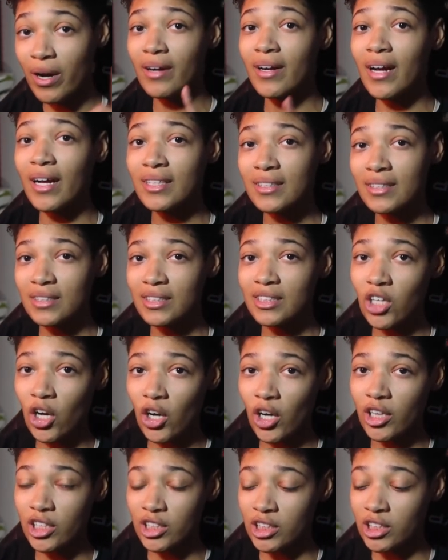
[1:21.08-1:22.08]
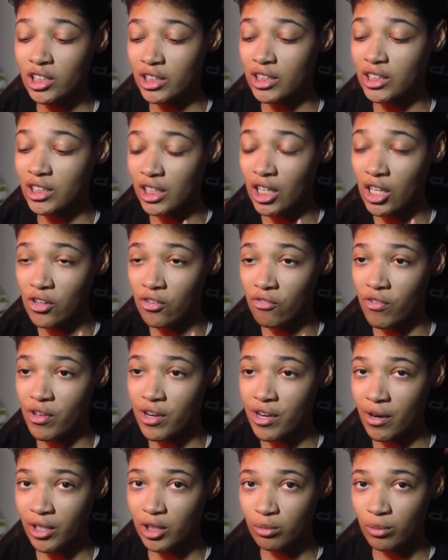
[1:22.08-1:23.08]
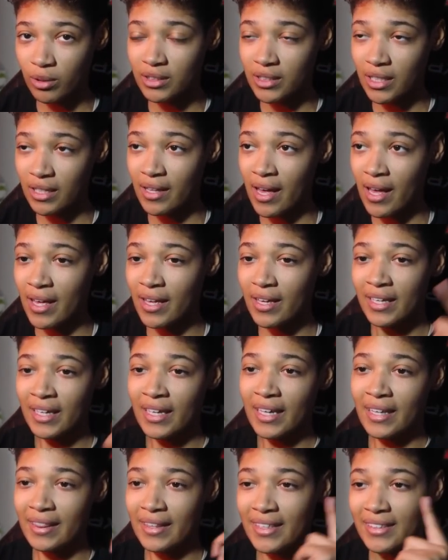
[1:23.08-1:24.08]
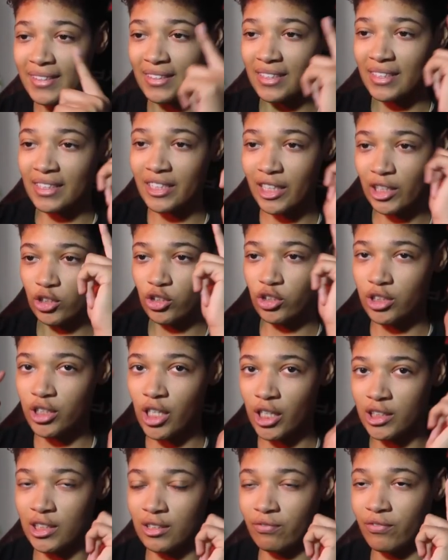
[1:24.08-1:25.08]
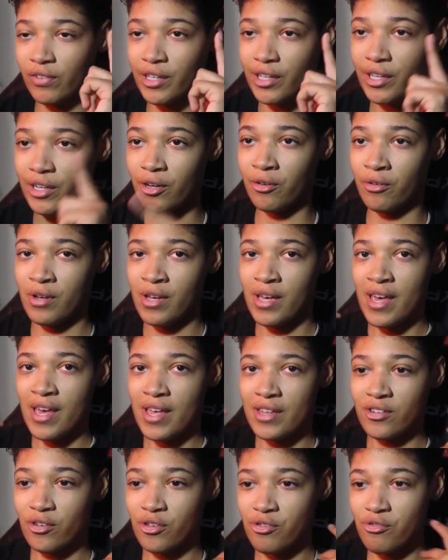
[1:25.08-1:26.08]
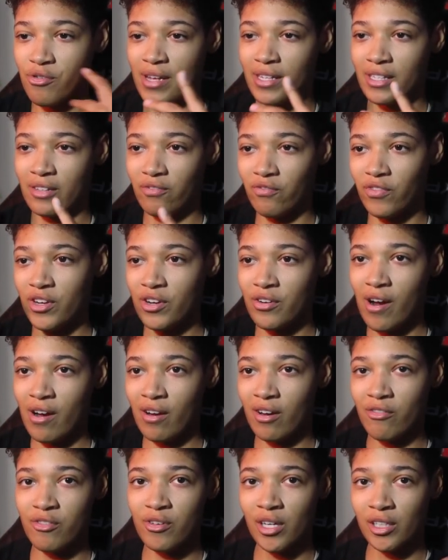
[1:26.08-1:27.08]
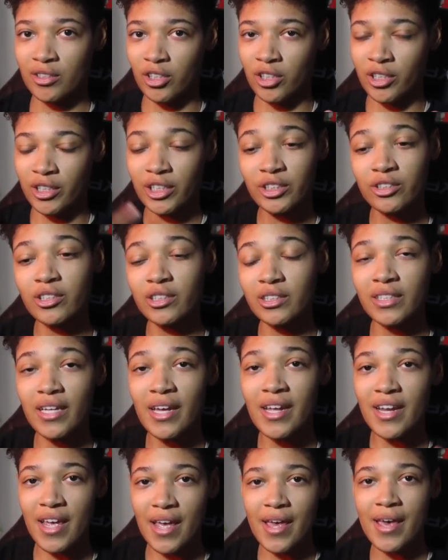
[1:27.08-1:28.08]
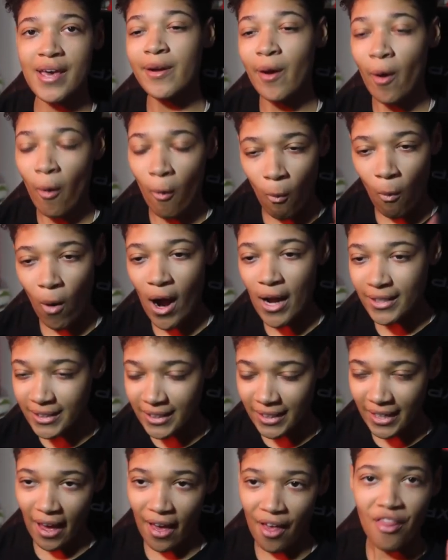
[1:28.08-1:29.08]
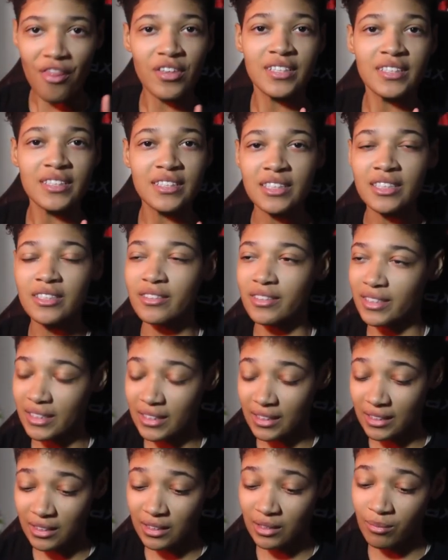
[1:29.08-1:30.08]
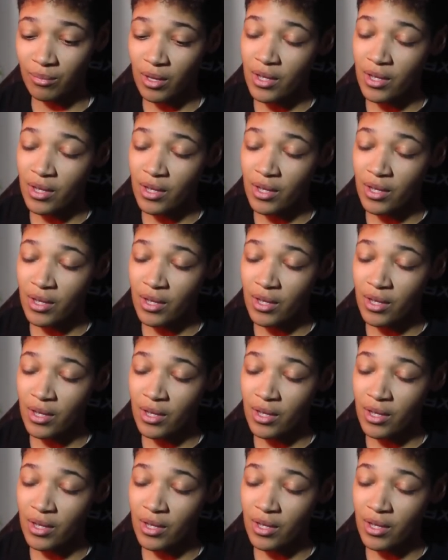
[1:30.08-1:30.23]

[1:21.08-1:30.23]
are not starting the series in this video, I just wanna say that. This is an introduction video, so you guys can figure out if you guys are interested in watching the series.